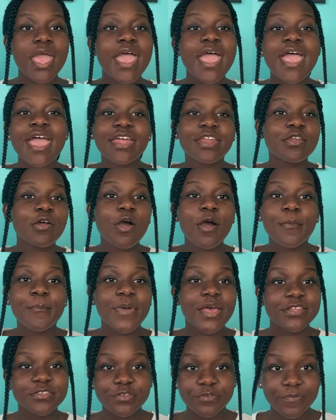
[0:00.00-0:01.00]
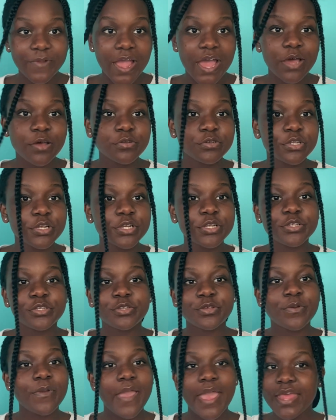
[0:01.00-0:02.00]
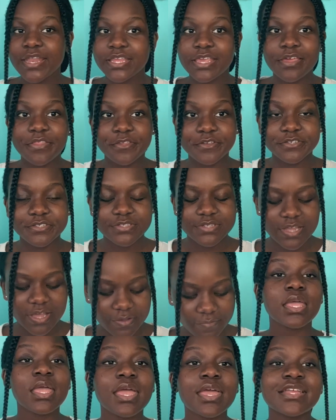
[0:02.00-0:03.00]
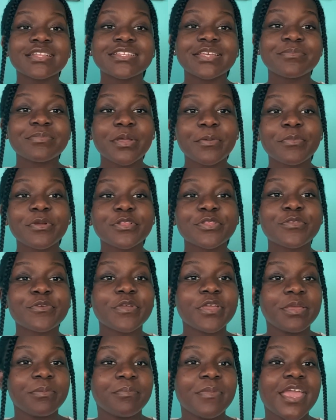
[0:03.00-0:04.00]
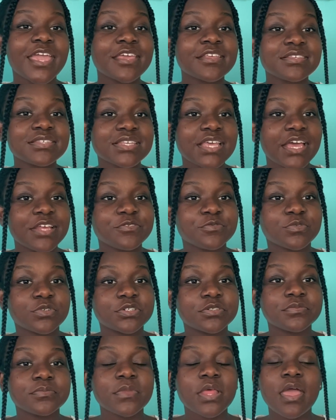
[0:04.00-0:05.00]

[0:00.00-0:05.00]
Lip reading: and not mess around or do any other stuff. Tip number 3, make a schedule.